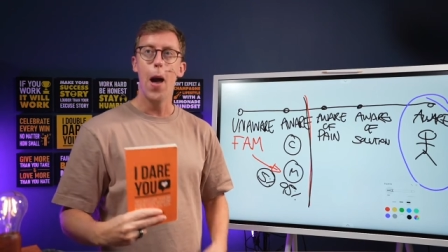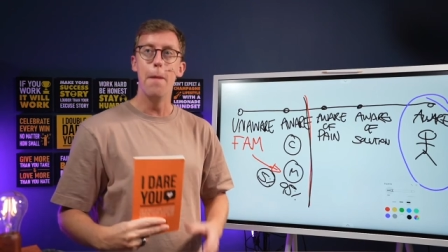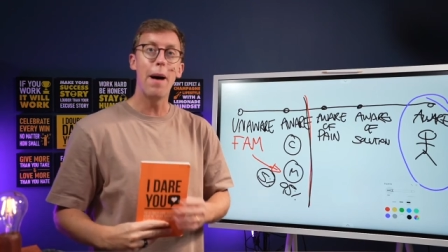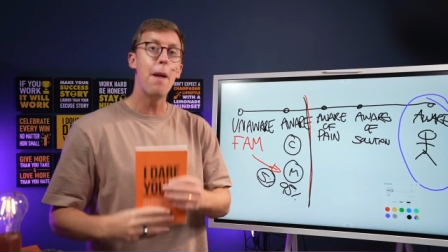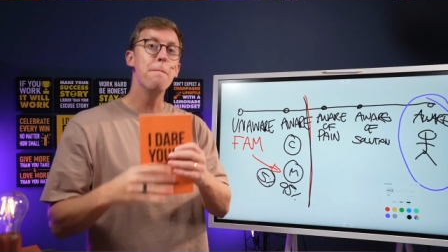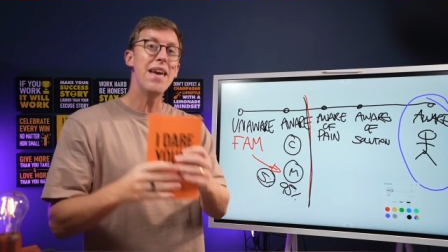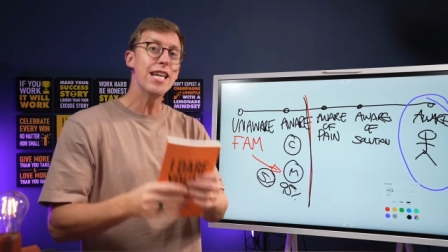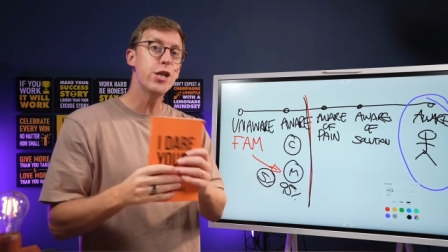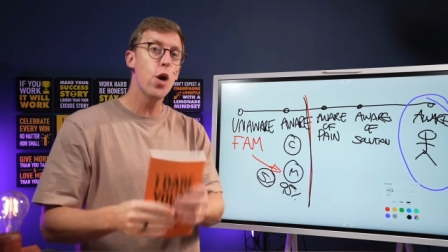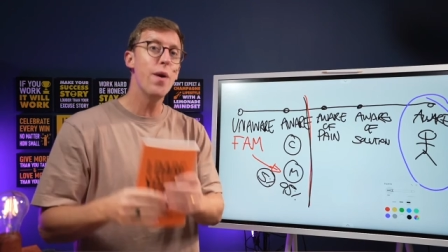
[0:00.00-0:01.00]
And by
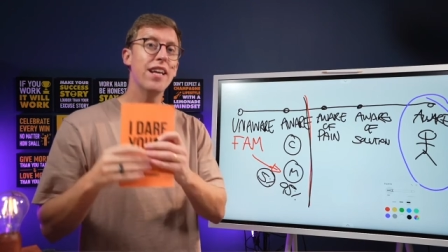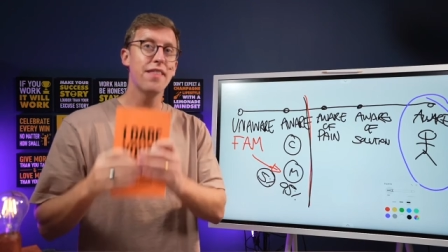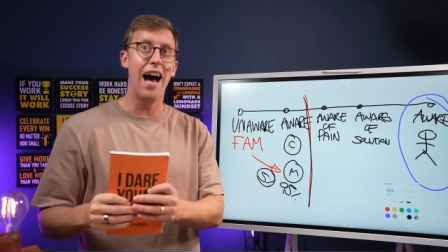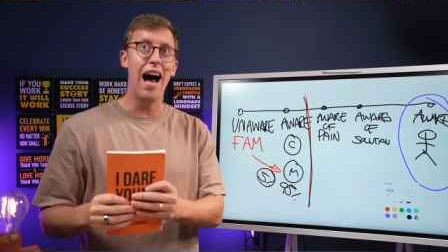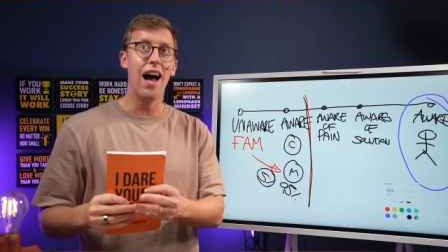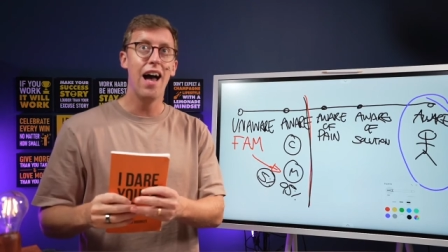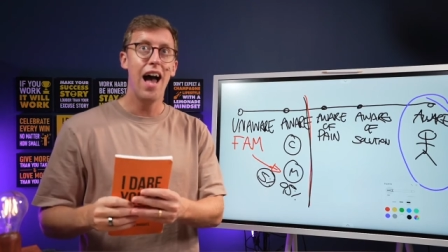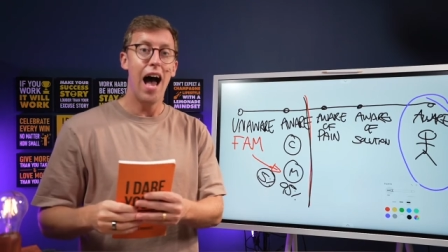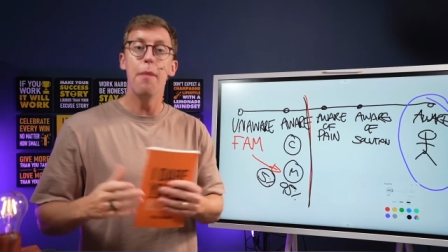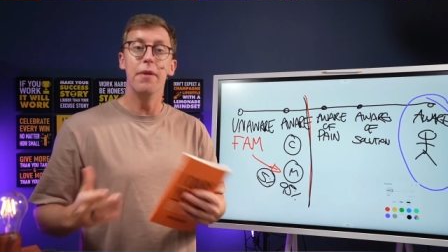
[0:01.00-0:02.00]
me doing that,
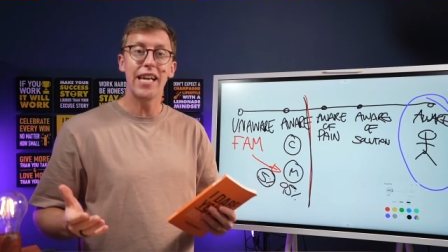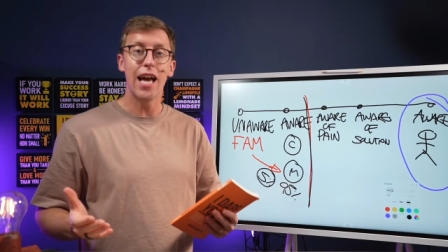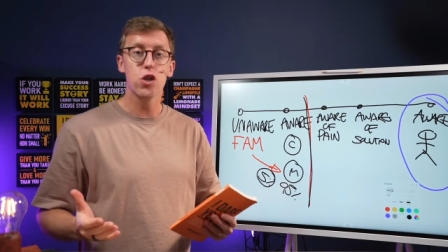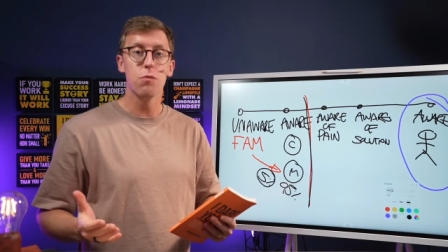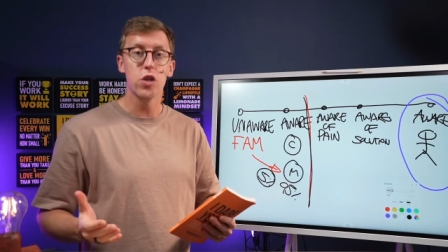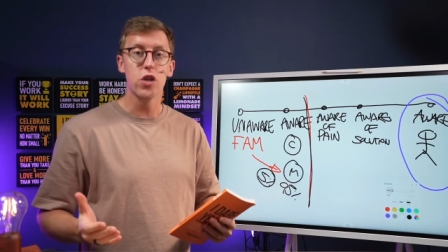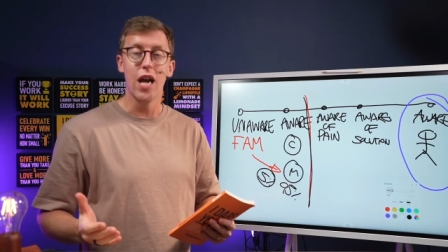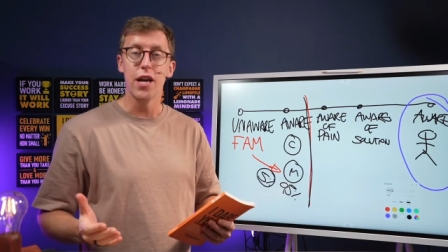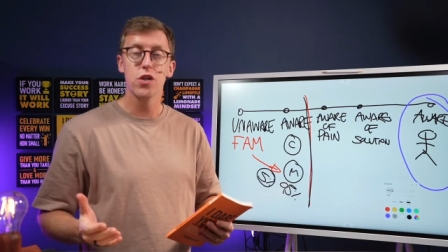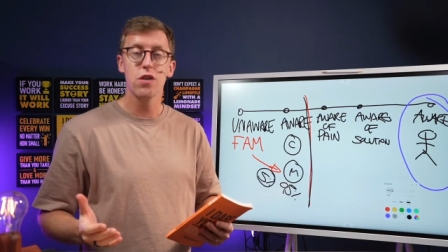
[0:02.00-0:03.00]
I'm going to get some
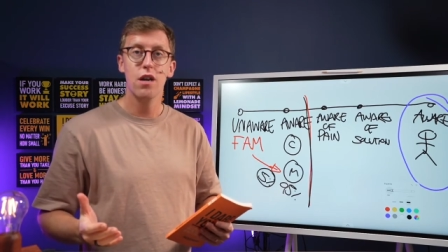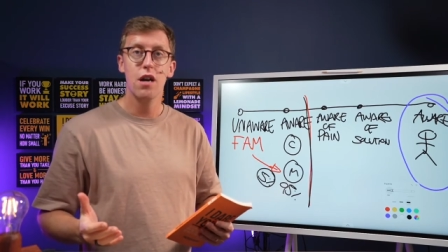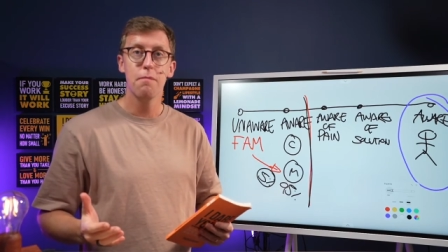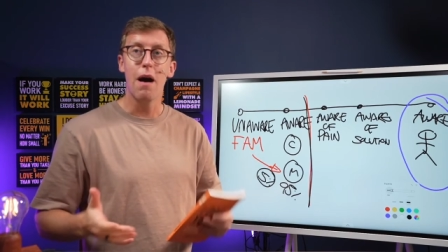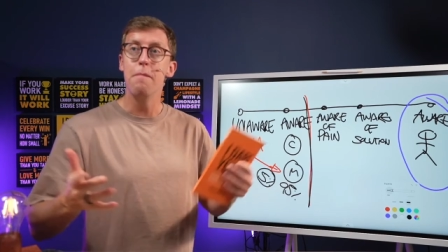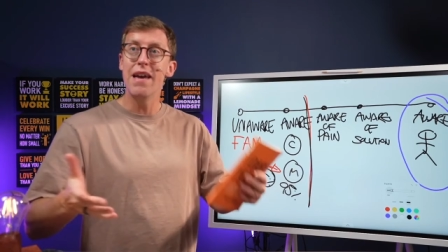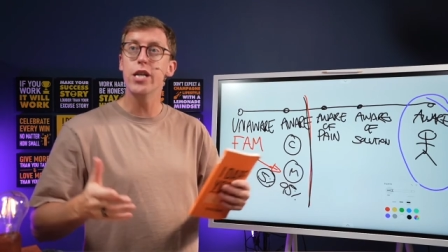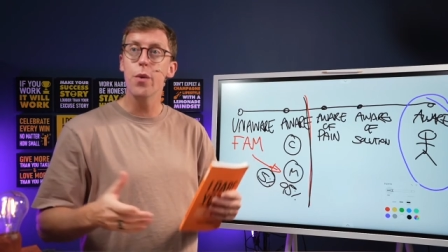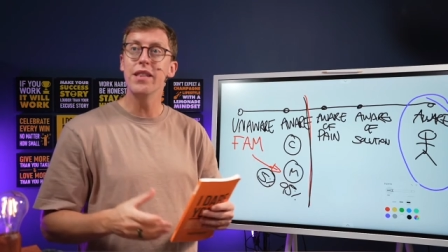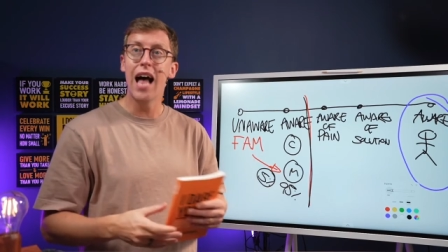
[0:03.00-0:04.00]
success. By me
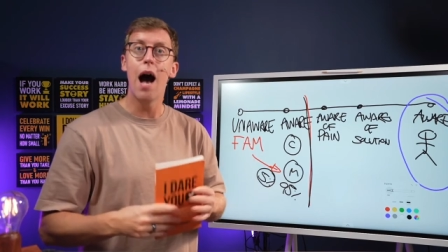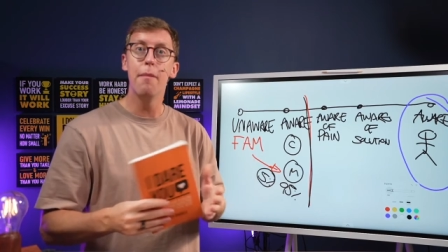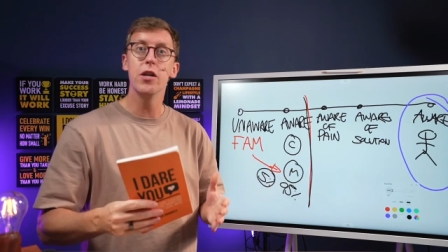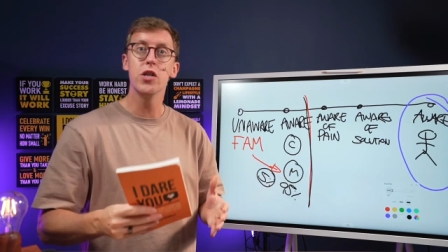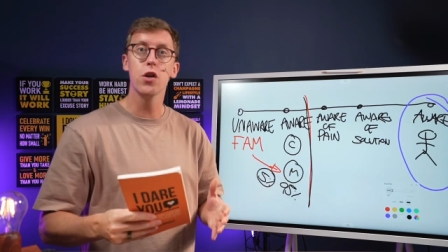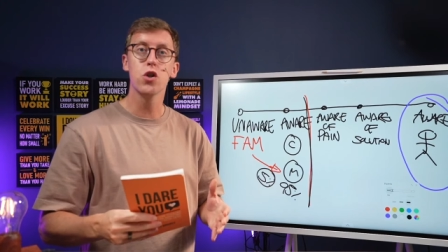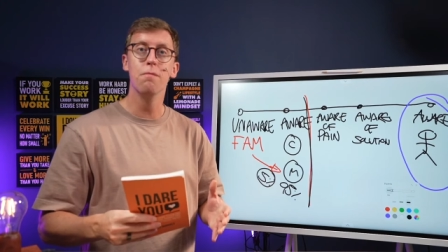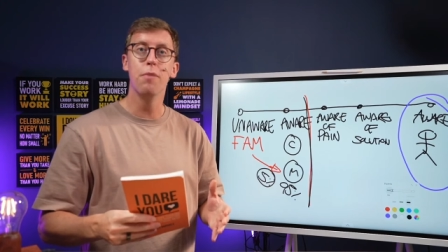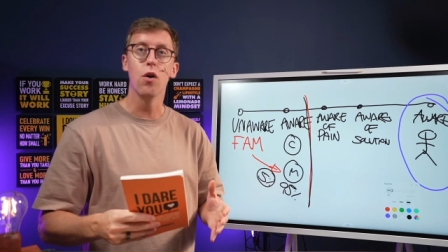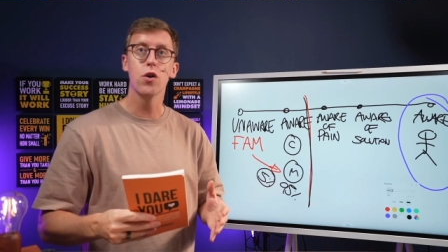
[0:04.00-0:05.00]
doing that, I'm going to sell
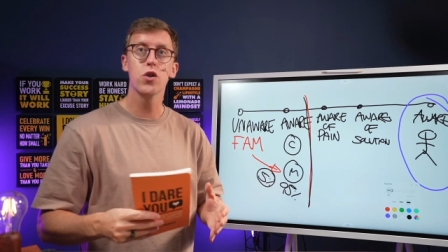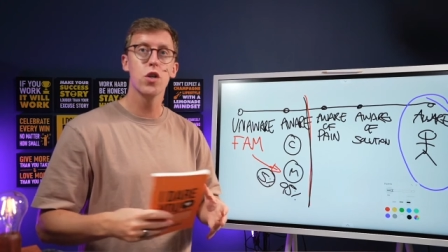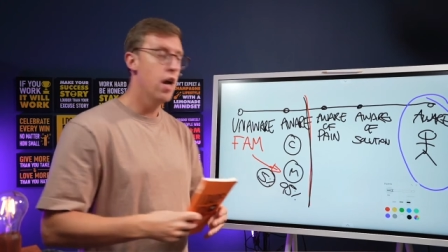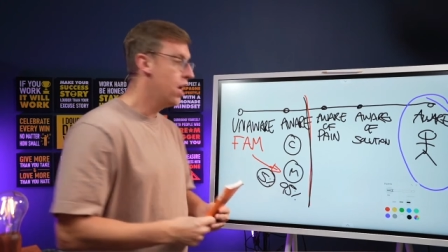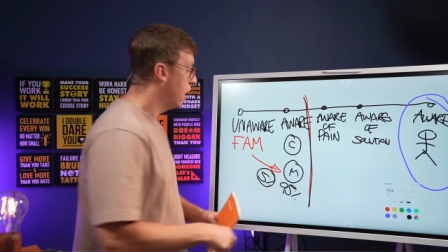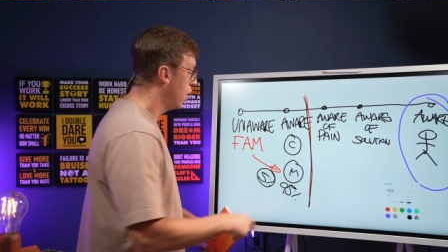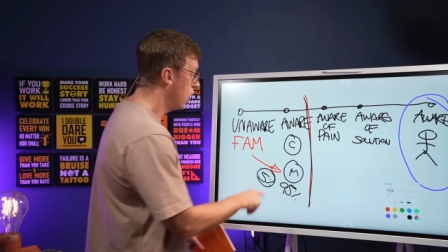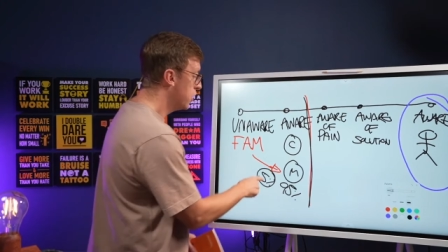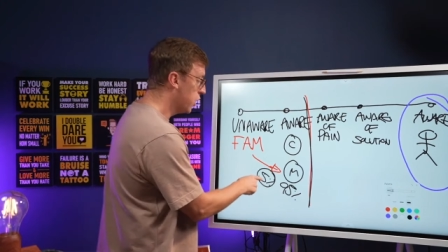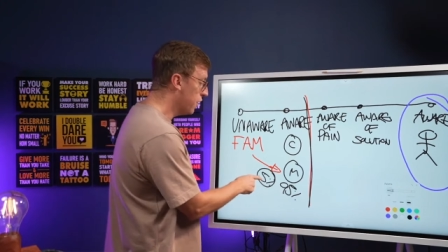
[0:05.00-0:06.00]
some books
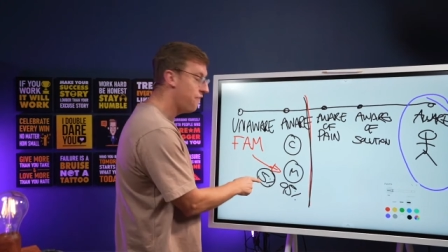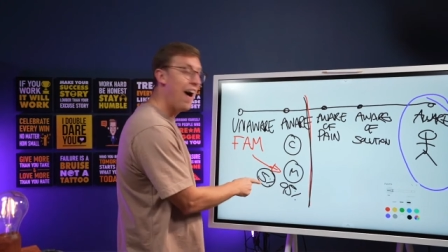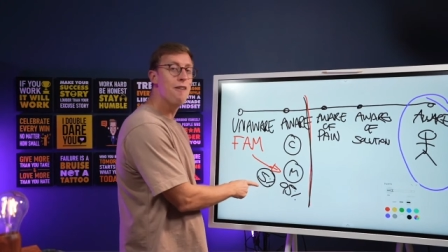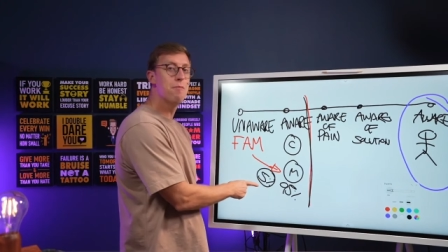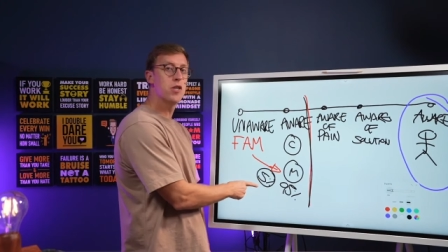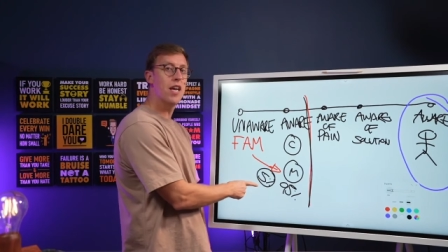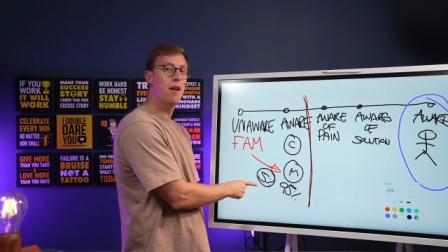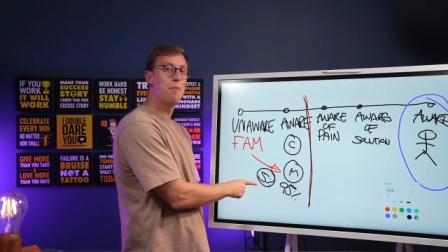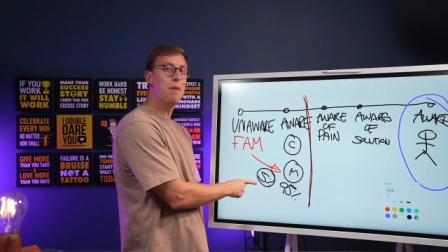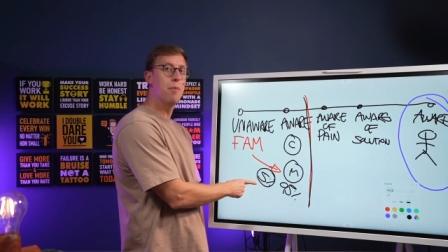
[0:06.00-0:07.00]
to the 5%
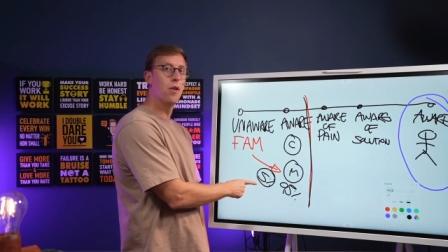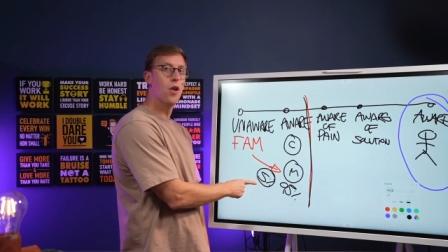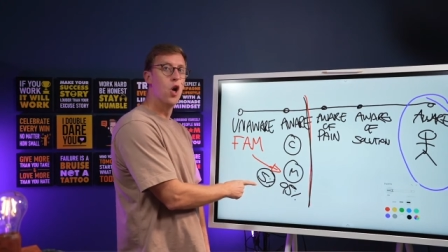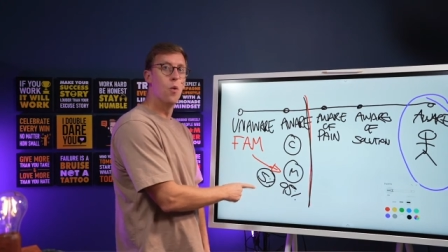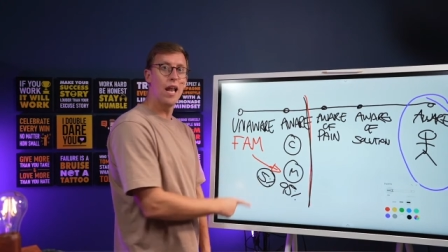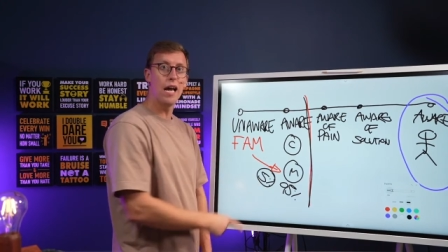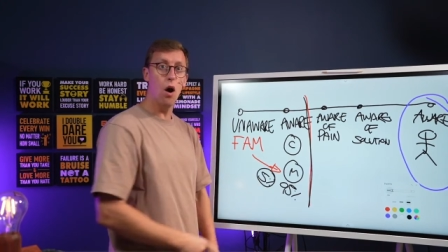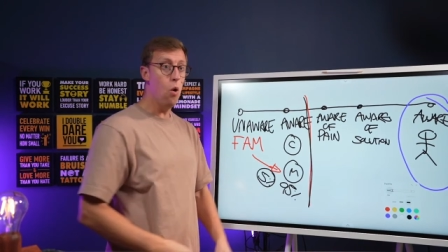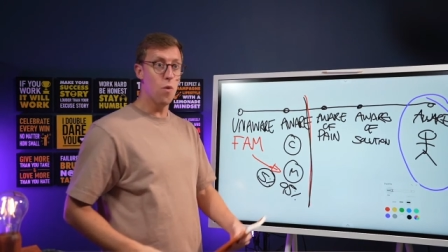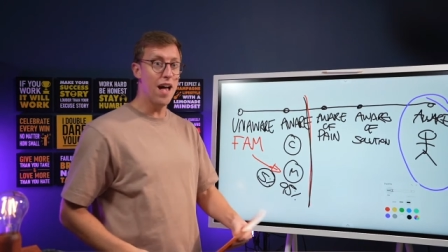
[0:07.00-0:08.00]
of people who are like,
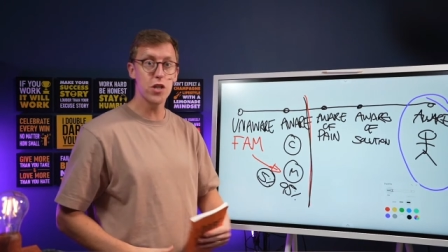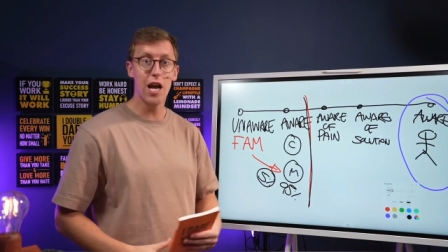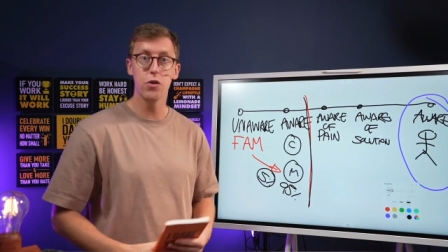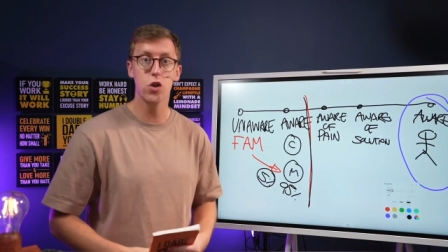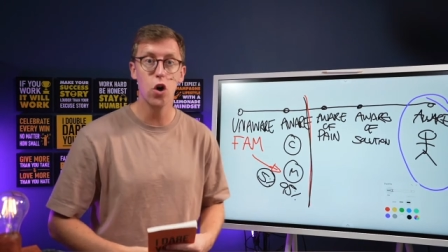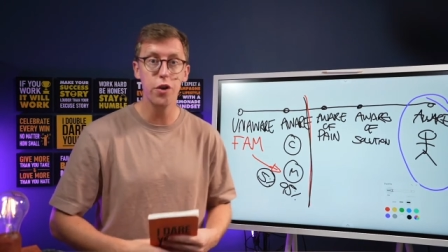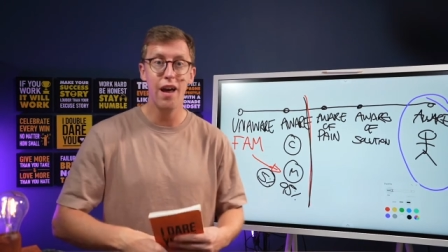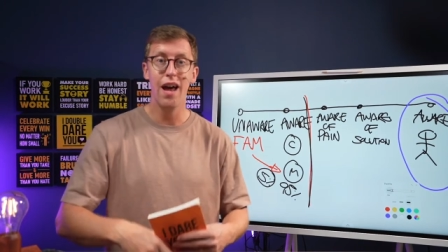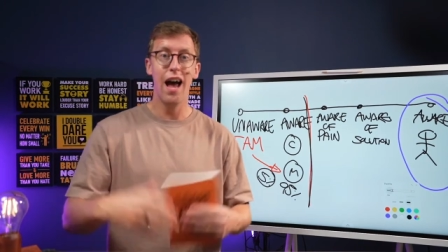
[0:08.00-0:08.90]
oh, that sounds good.